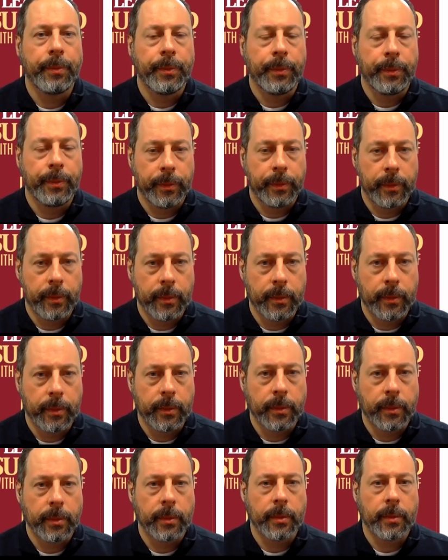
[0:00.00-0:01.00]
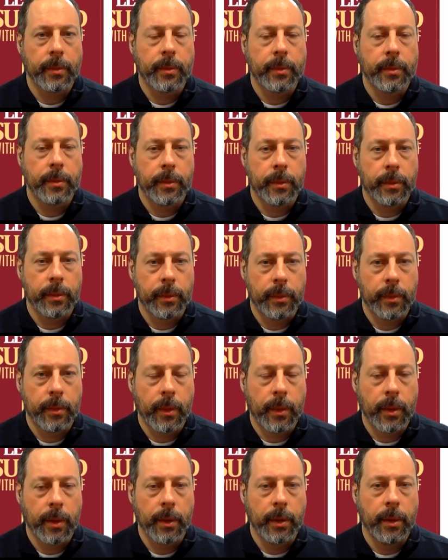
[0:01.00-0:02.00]

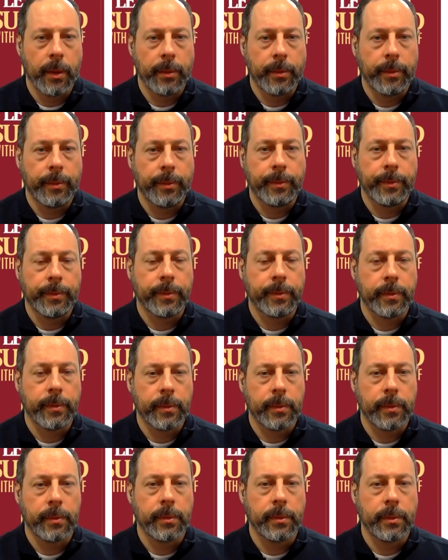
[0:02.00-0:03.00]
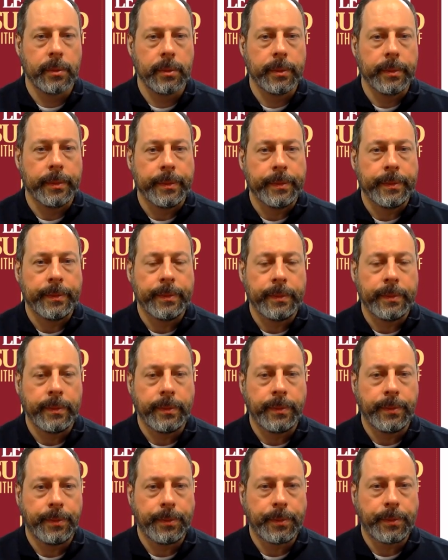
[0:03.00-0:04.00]

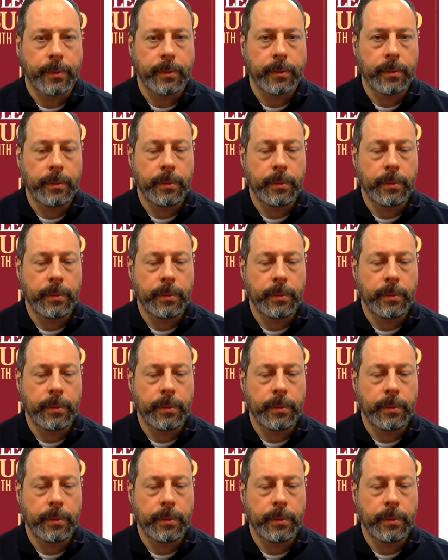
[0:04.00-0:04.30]
(silent)